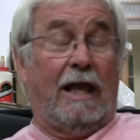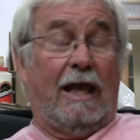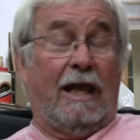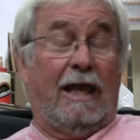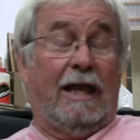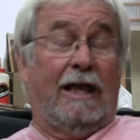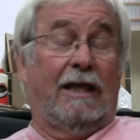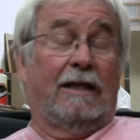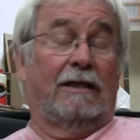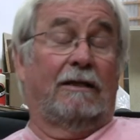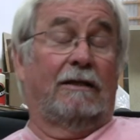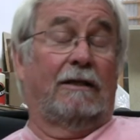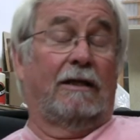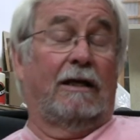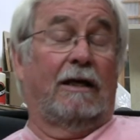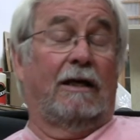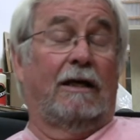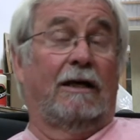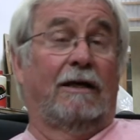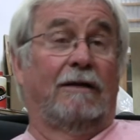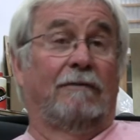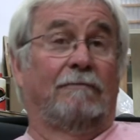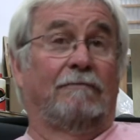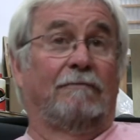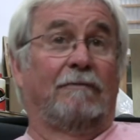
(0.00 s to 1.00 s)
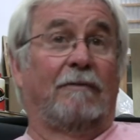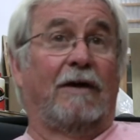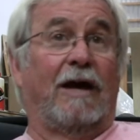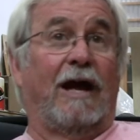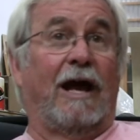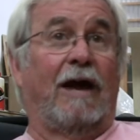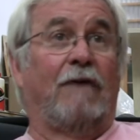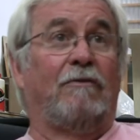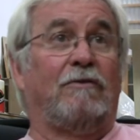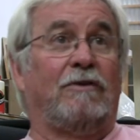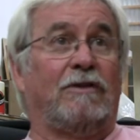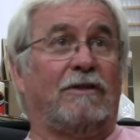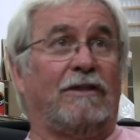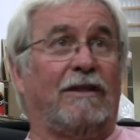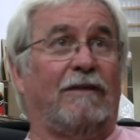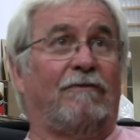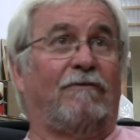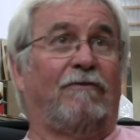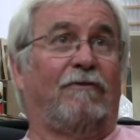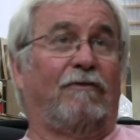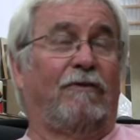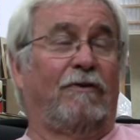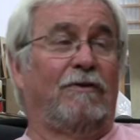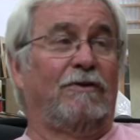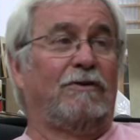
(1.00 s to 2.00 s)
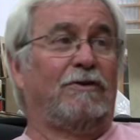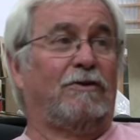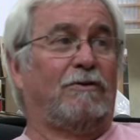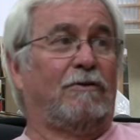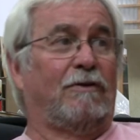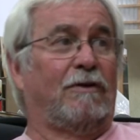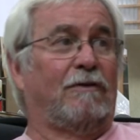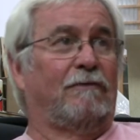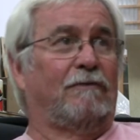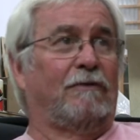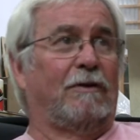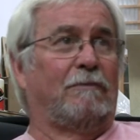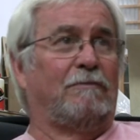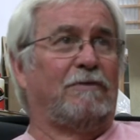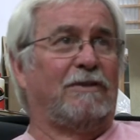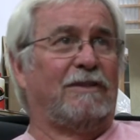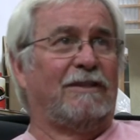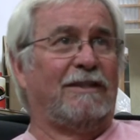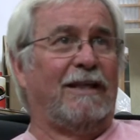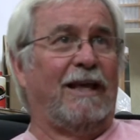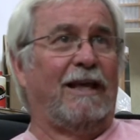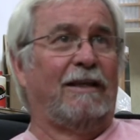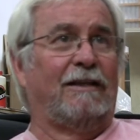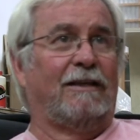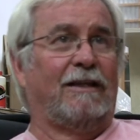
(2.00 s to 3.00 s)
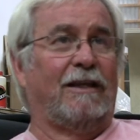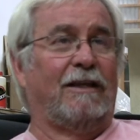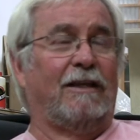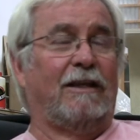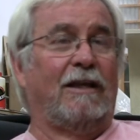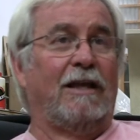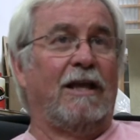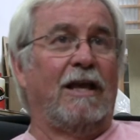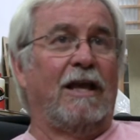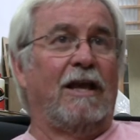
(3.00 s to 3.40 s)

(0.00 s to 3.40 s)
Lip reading: And I was at first sort of upset that